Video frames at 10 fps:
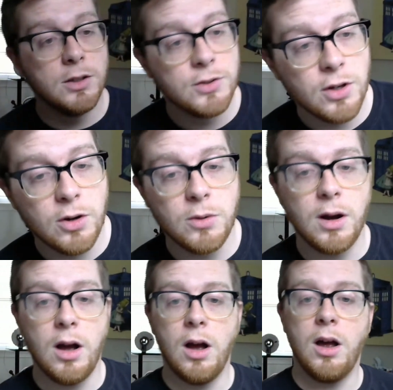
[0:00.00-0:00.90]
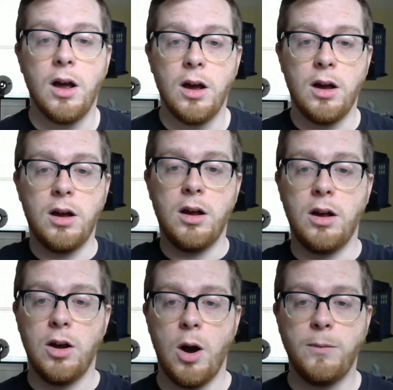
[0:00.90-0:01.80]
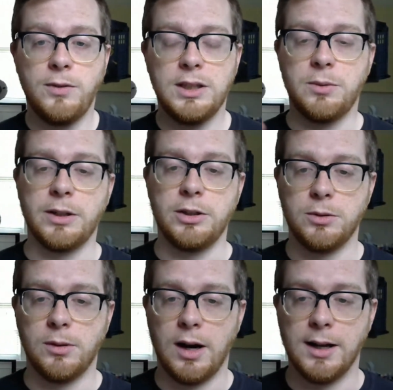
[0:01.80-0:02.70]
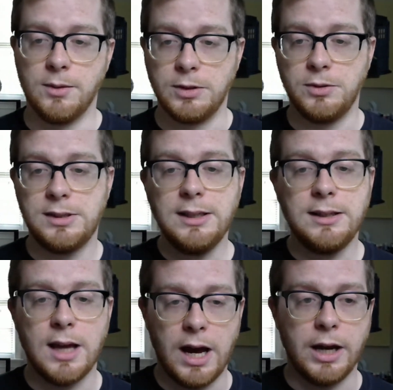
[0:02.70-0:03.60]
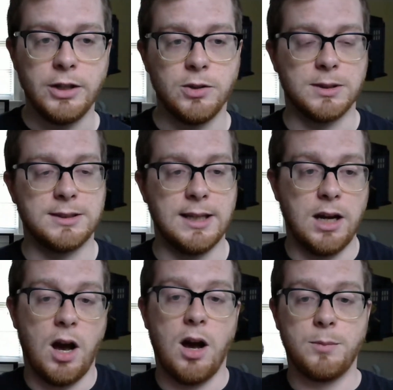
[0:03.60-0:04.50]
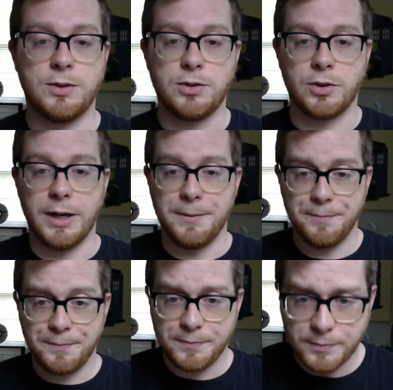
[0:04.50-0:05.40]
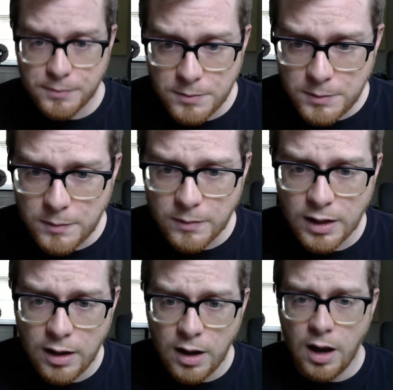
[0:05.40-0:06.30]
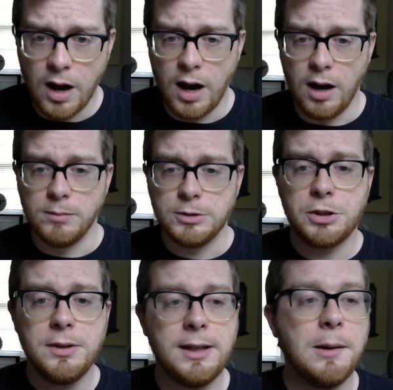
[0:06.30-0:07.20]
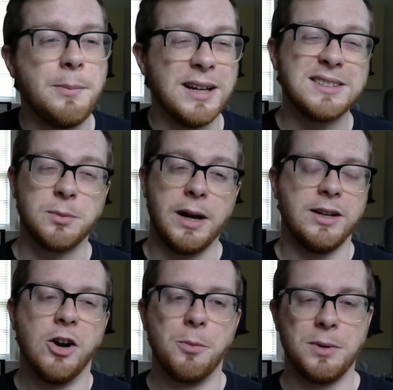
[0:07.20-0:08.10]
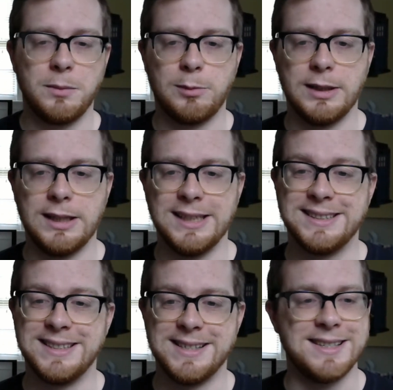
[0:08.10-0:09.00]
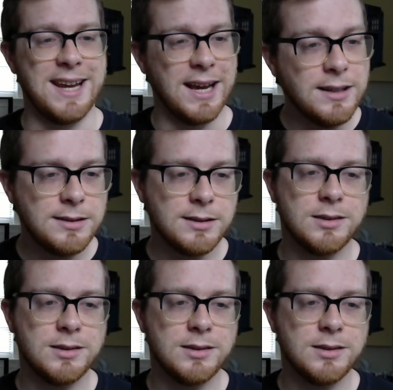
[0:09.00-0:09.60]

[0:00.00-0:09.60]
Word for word: So hopefully when you uh, when you did that, you were sitting up straight. Um, truly the best way to open up your breathing is to stand,